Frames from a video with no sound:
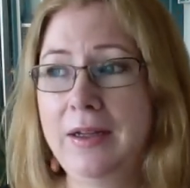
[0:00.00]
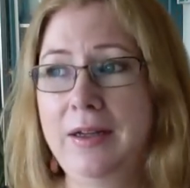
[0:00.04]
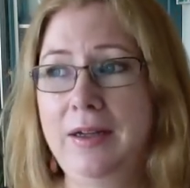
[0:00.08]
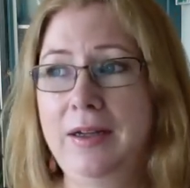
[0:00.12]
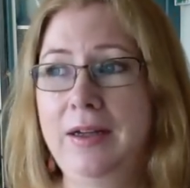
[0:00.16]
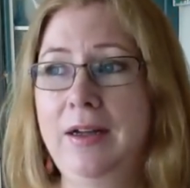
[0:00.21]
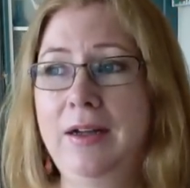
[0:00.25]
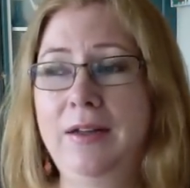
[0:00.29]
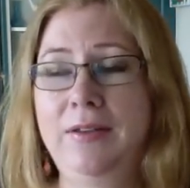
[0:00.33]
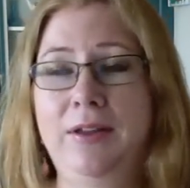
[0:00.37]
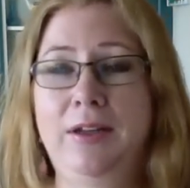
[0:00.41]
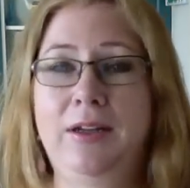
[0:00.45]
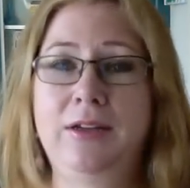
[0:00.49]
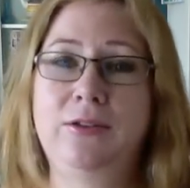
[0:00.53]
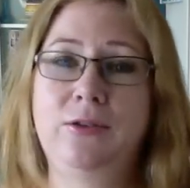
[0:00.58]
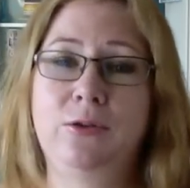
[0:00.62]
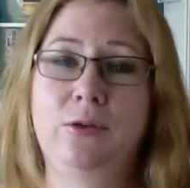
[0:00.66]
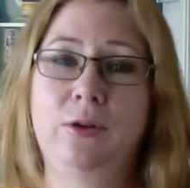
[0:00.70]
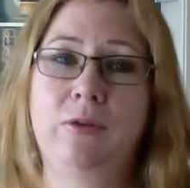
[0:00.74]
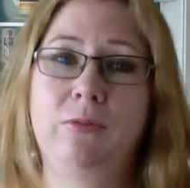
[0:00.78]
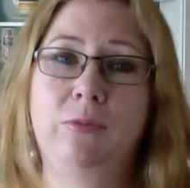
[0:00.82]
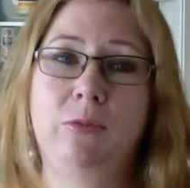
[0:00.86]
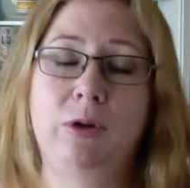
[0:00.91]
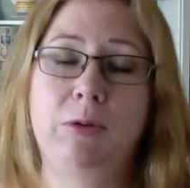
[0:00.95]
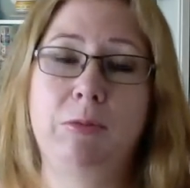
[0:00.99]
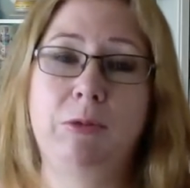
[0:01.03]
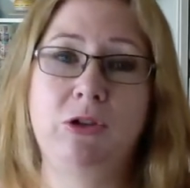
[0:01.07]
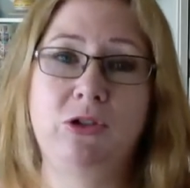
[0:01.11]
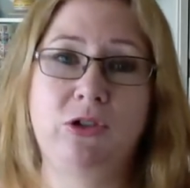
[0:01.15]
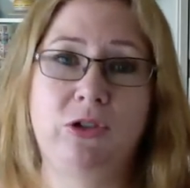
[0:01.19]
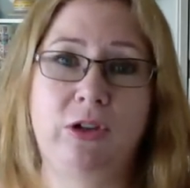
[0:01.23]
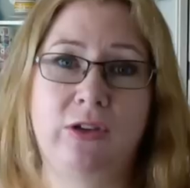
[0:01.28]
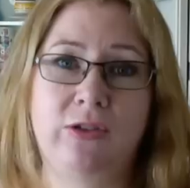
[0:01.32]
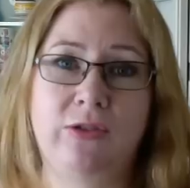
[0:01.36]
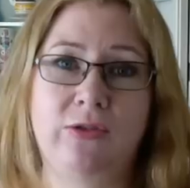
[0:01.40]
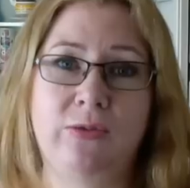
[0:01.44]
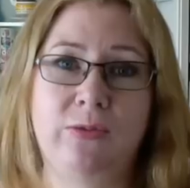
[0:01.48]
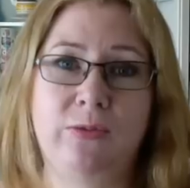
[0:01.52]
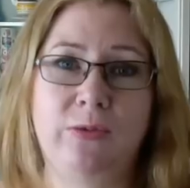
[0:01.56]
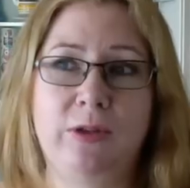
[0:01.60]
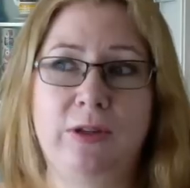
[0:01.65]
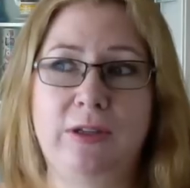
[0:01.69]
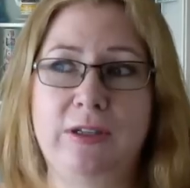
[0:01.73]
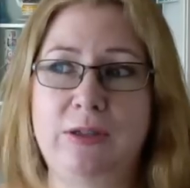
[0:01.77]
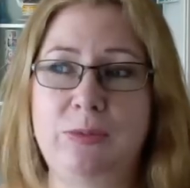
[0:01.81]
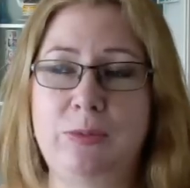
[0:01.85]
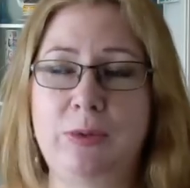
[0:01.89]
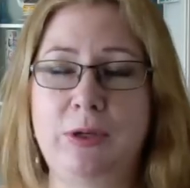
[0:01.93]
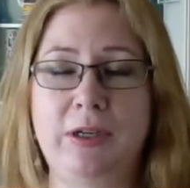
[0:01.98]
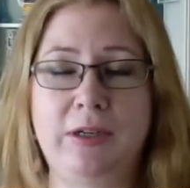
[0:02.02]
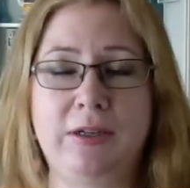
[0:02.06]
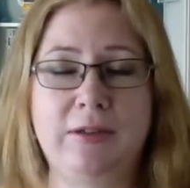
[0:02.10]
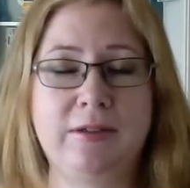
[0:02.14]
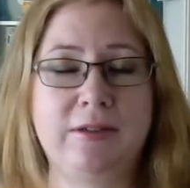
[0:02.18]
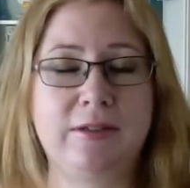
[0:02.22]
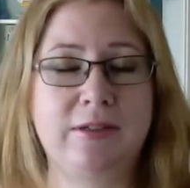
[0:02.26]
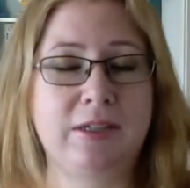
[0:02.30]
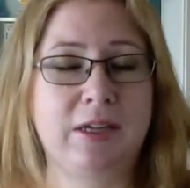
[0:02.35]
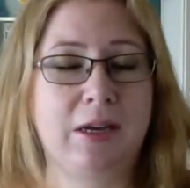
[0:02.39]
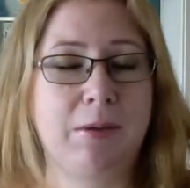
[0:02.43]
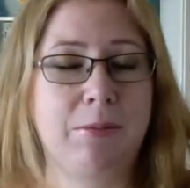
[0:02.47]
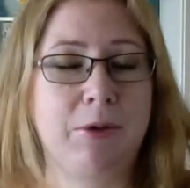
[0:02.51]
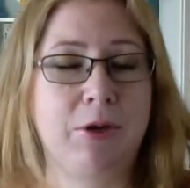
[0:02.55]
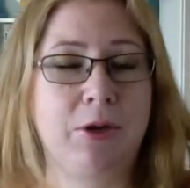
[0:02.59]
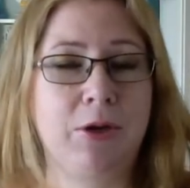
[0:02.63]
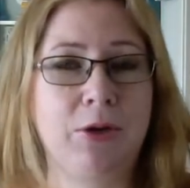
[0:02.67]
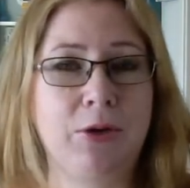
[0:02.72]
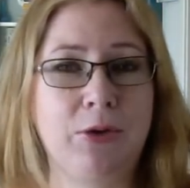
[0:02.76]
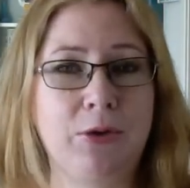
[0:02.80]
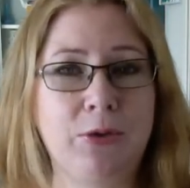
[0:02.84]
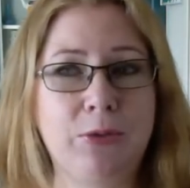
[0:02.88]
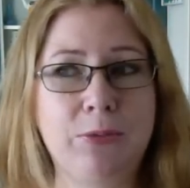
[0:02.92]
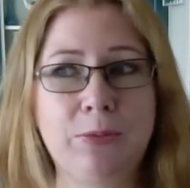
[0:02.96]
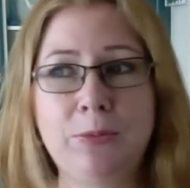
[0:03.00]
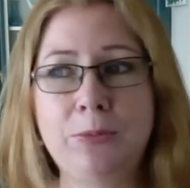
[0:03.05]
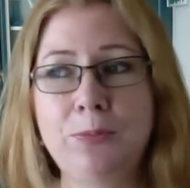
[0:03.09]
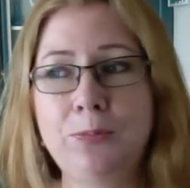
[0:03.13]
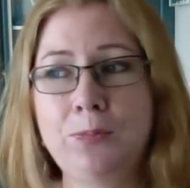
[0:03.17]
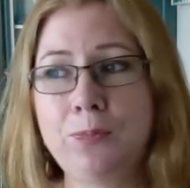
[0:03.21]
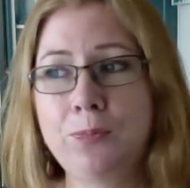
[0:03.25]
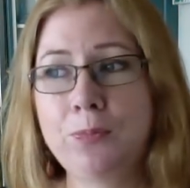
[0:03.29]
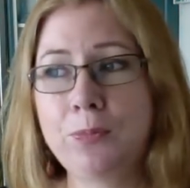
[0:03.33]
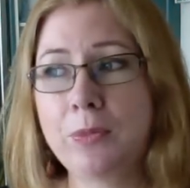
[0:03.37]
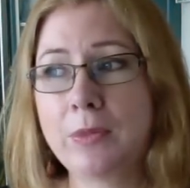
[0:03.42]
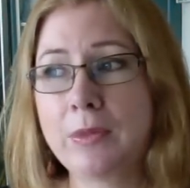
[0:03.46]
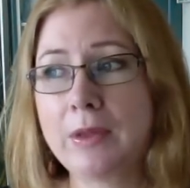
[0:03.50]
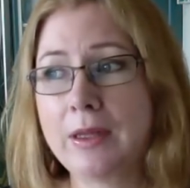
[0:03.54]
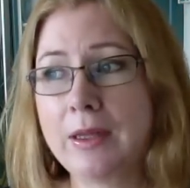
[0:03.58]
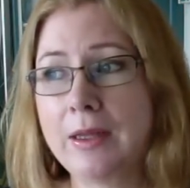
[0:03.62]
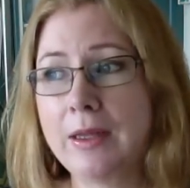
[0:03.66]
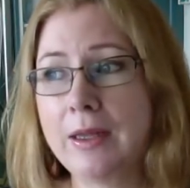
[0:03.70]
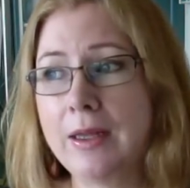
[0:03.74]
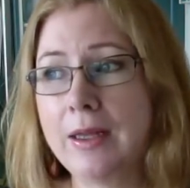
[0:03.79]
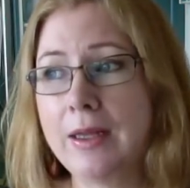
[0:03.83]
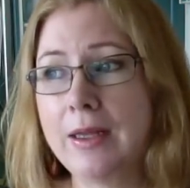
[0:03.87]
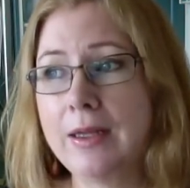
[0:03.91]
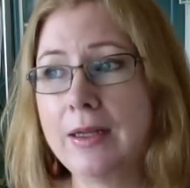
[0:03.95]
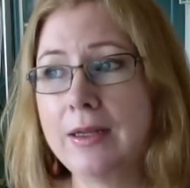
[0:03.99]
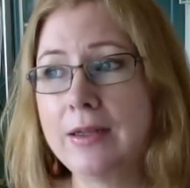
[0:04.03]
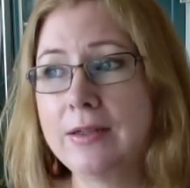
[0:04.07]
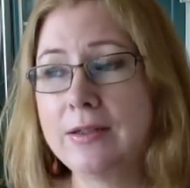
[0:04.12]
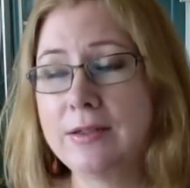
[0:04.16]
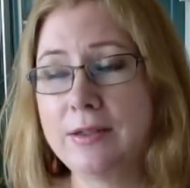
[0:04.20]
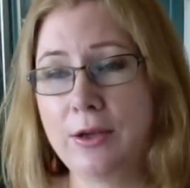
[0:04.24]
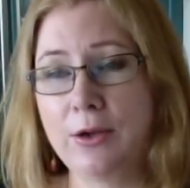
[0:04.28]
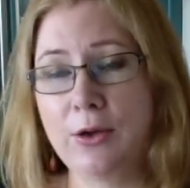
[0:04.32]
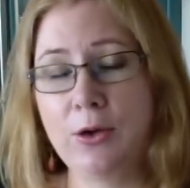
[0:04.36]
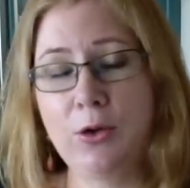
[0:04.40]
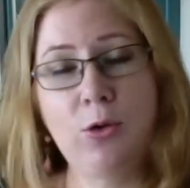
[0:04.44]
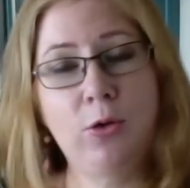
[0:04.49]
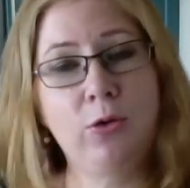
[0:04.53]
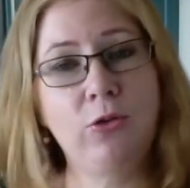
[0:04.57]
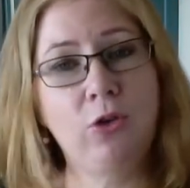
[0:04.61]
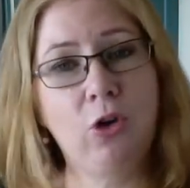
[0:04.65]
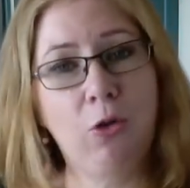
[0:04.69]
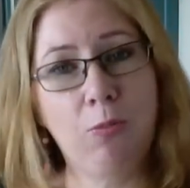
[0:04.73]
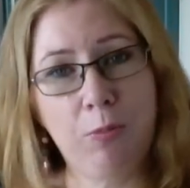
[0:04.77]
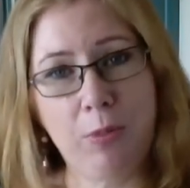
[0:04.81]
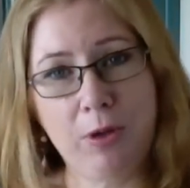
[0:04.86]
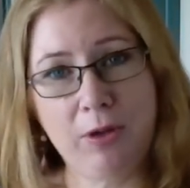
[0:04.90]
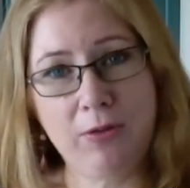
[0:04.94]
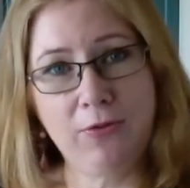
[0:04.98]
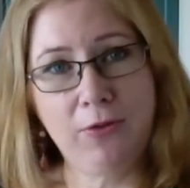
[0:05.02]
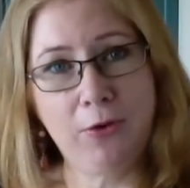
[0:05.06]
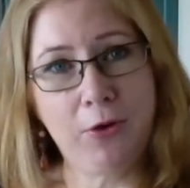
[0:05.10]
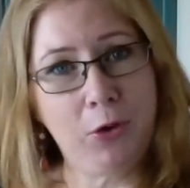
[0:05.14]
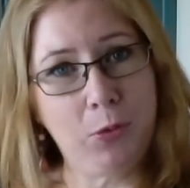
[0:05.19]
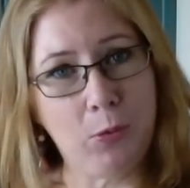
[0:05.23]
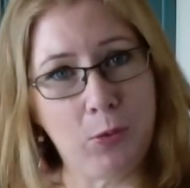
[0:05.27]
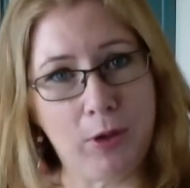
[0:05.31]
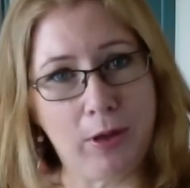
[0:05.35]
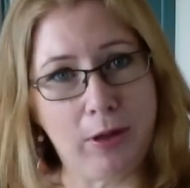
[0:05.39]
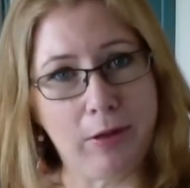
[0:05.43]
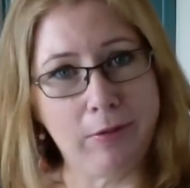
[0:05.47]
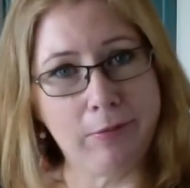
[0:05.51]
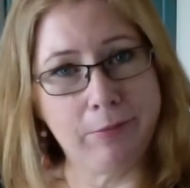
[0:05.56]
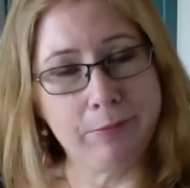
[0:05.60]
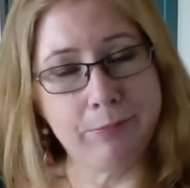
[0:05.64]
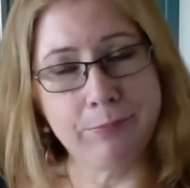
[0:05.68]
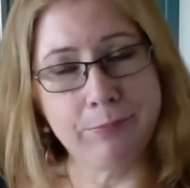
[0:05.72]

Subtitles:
That is all I've pretty much done this week since coming home. So not been very well.